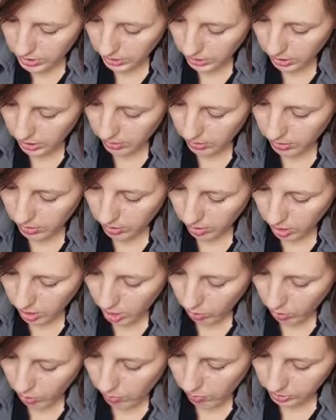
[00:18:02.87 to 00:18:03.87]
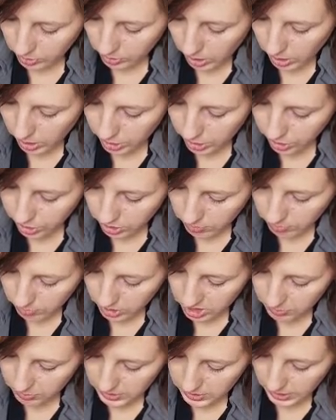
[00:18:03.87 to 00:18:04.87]
together, what precaution
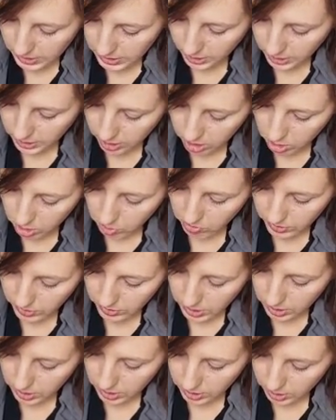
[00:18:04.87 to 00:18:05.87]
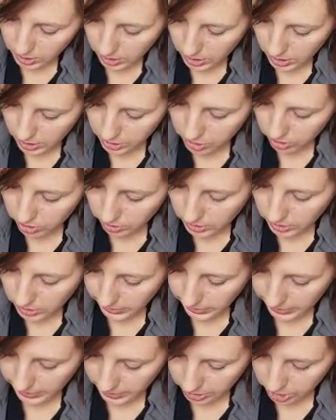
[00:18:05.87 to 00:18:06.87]
must be taken to prevent an
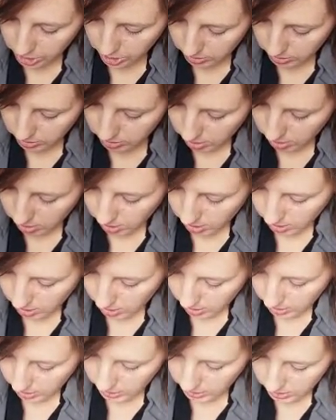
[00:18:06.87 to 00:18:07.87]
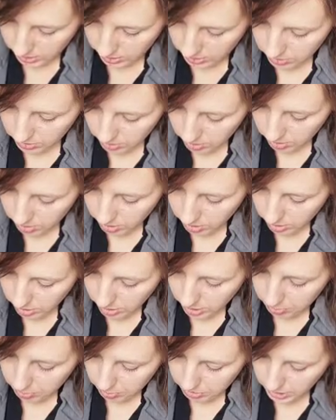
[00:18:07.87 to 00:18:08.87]
electrolytic action? Answer.
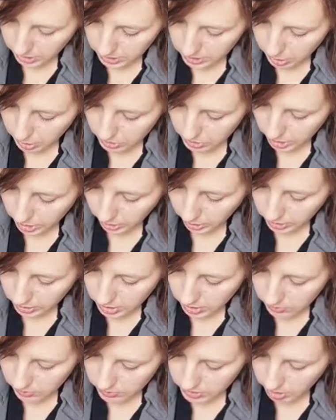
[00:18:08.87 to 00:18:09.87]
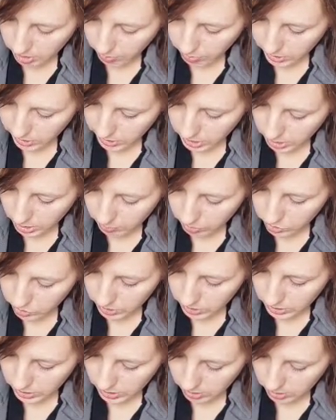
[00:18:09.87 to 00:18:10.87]
Place a protective separator
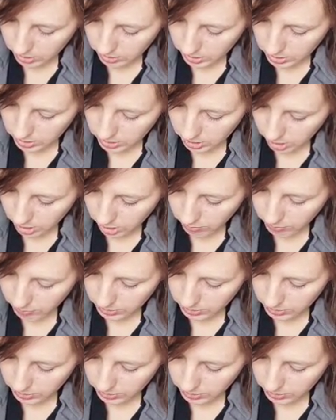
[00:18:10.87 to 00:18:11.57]
between areas of